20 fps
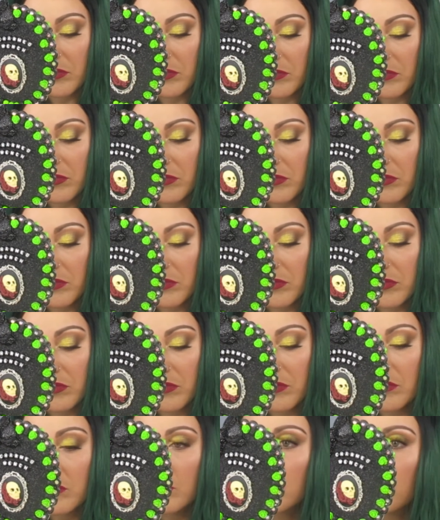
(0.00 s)

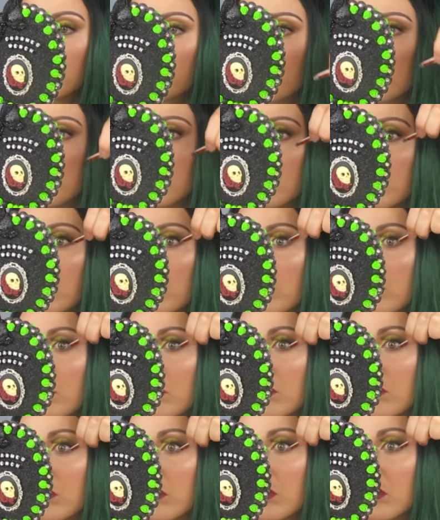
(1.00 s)

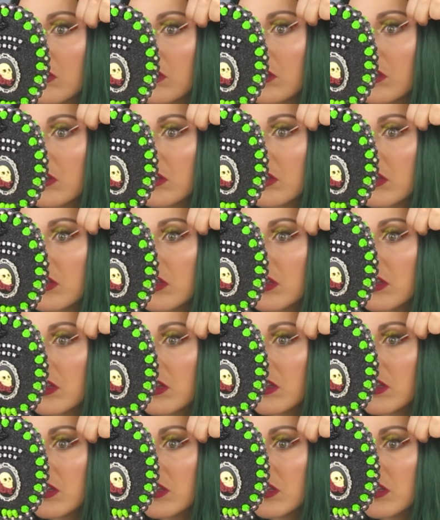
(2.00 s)

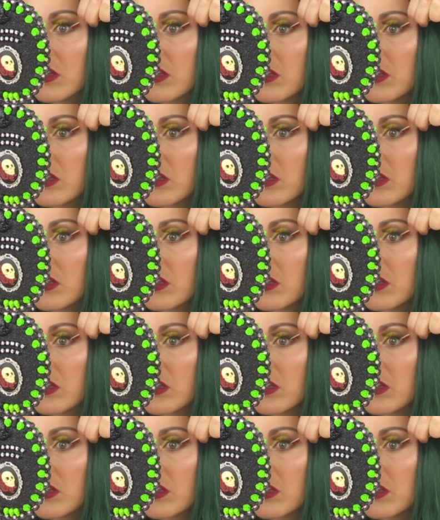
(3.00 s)
[no speech]